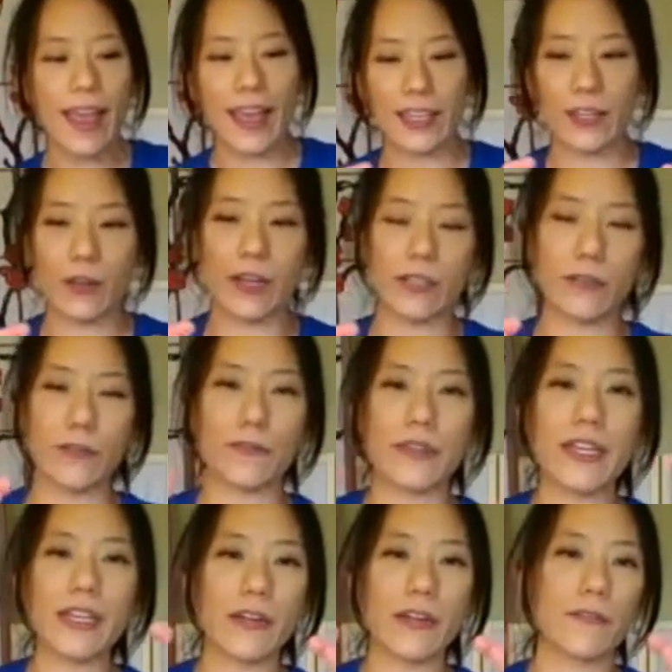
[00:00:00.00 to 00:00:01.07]
and you're going to
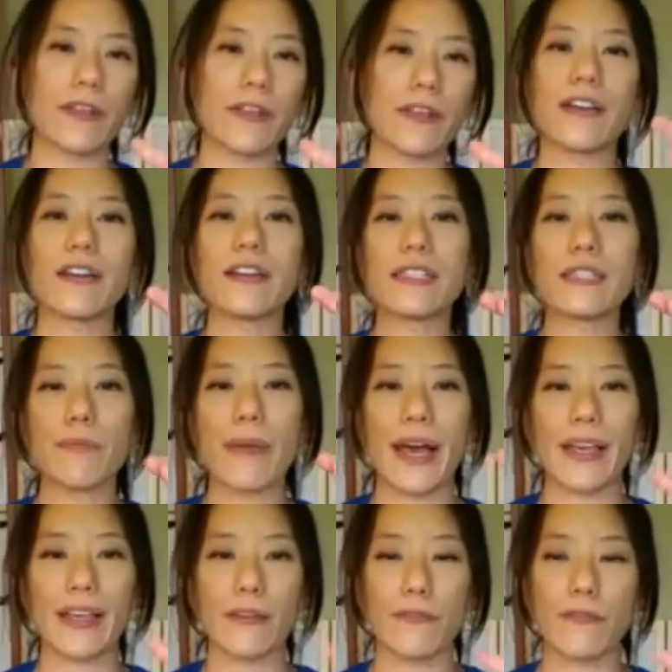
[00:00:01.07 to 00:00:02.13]
flick your fingers
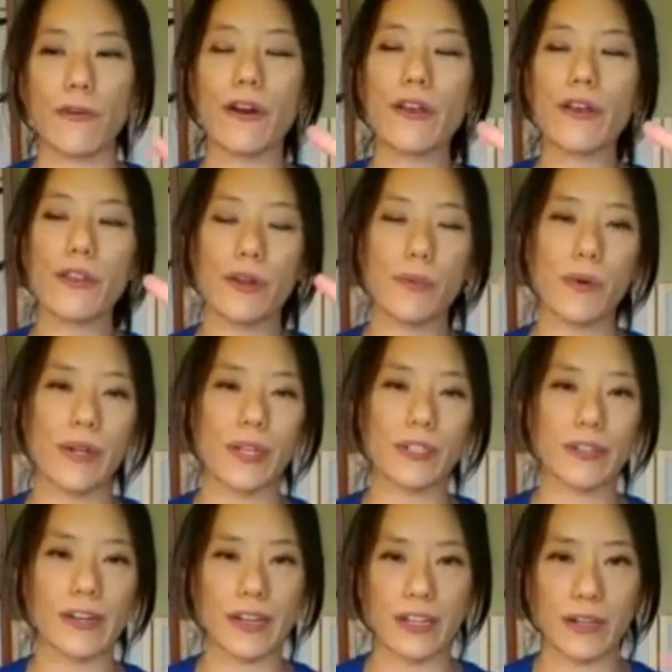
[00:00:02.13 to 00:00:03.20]
back and forth, your
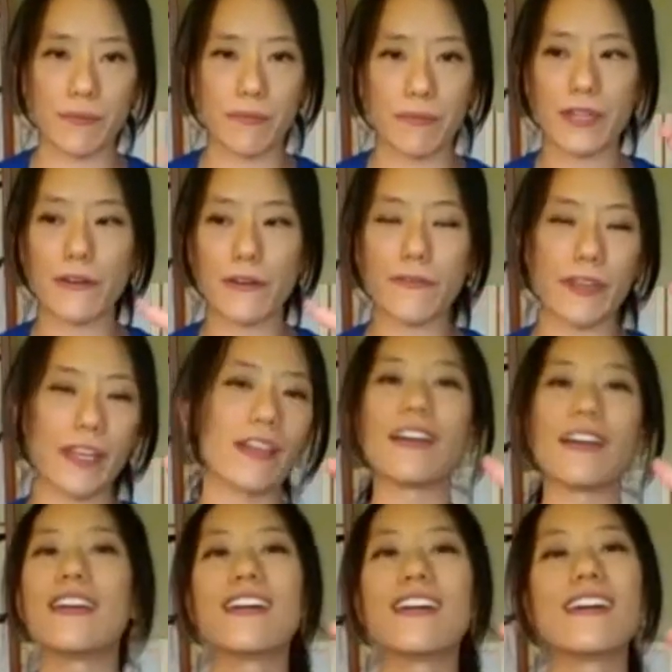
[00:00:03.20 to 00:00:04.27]
pointer and your middle
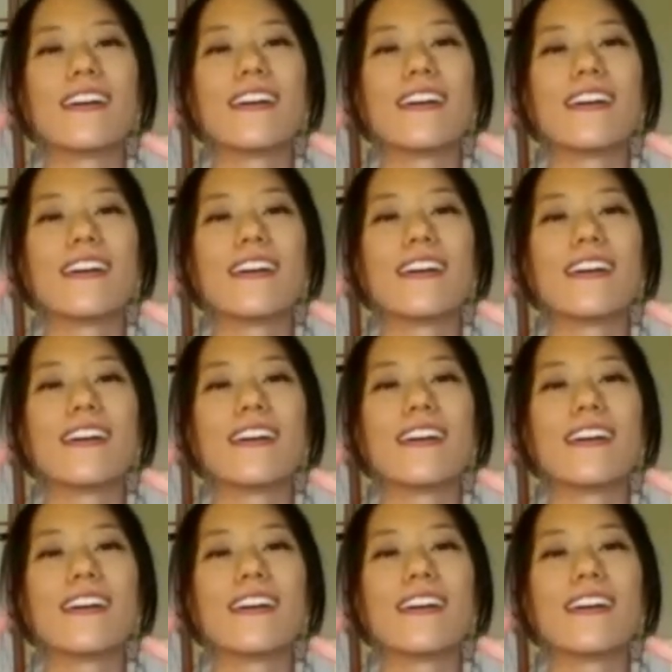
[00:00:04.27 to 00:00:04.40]
finger.